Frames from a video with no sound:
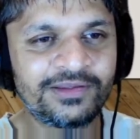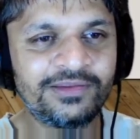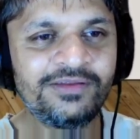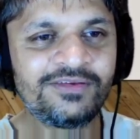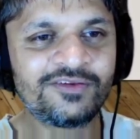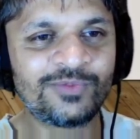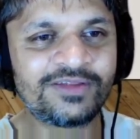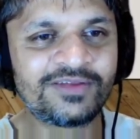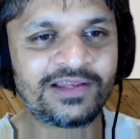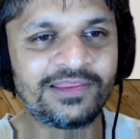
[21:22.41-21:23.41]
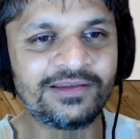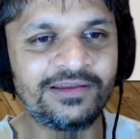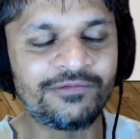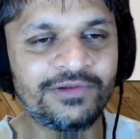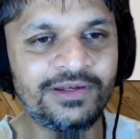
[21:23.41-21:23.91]
This is basically the
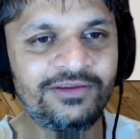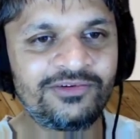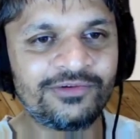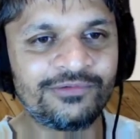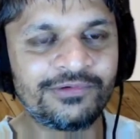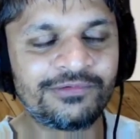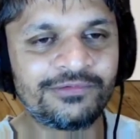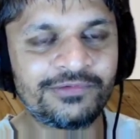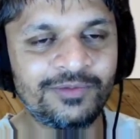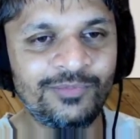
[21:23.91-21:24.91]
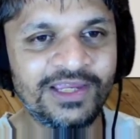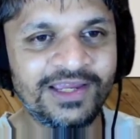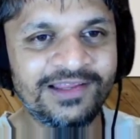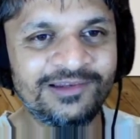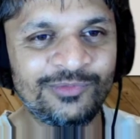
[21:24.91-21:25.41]
definition of f of n being
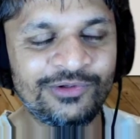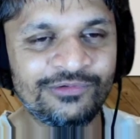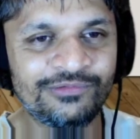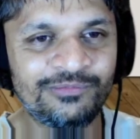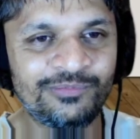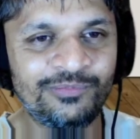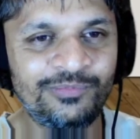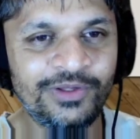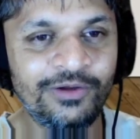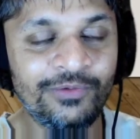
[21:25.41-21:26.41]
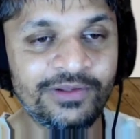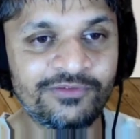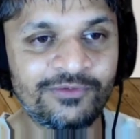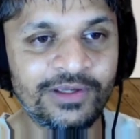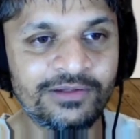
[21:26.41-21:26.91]
an element of big O n
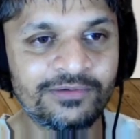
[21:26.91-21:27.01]
squared.